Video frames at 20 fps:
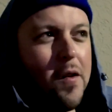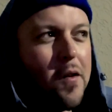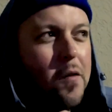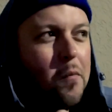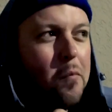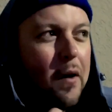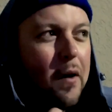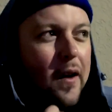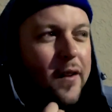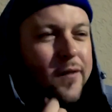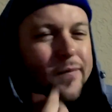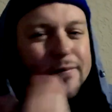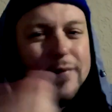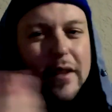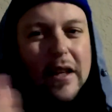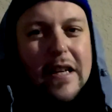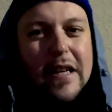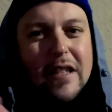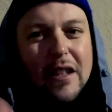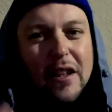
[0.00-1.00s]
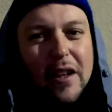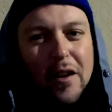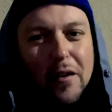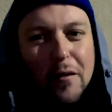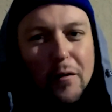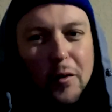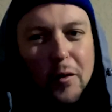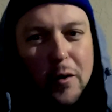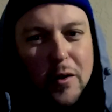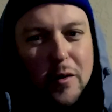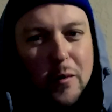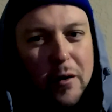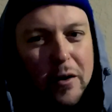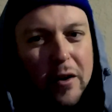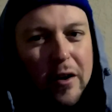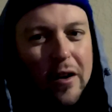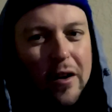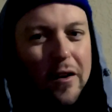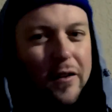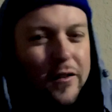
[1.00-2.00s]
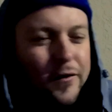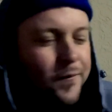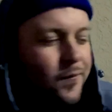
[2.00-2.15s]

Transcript: but easily influenced when you're young